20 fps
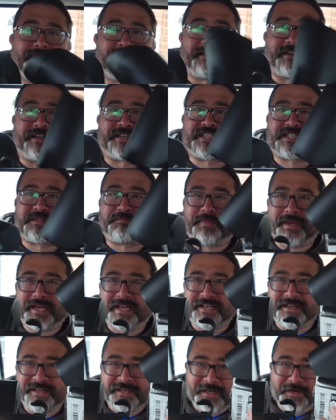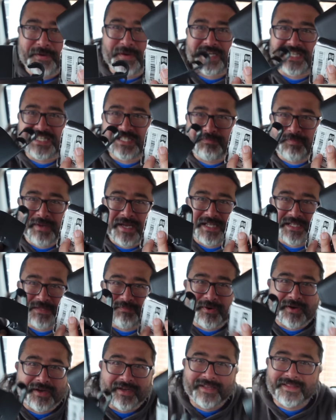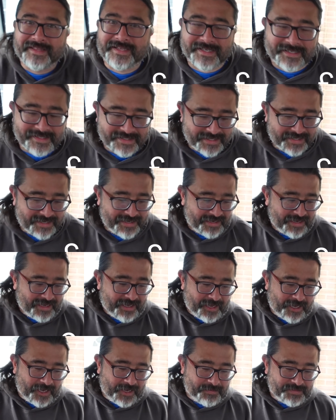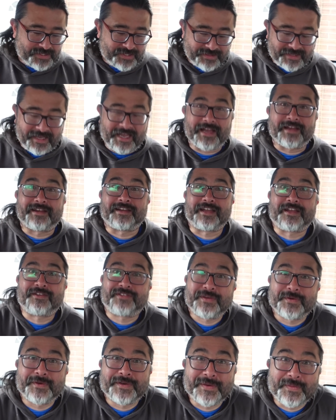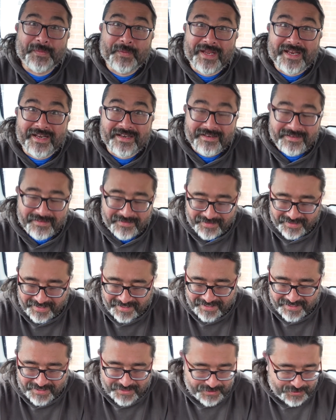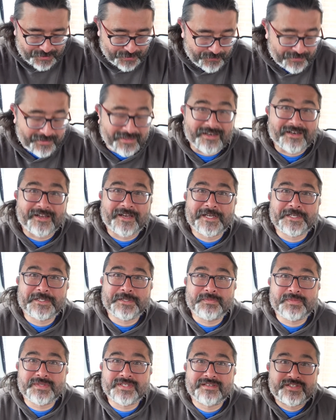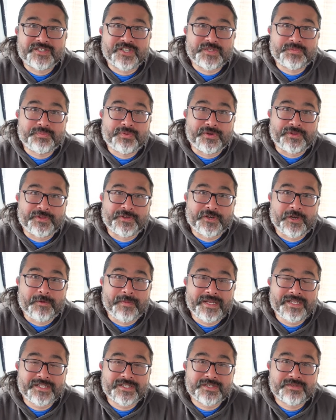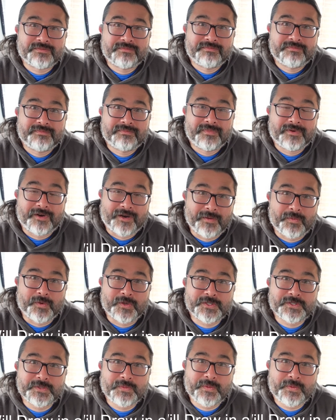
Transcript: I spared no expense buying these. So yeah, if you want to win these 2 little items, just put in the comments, I want to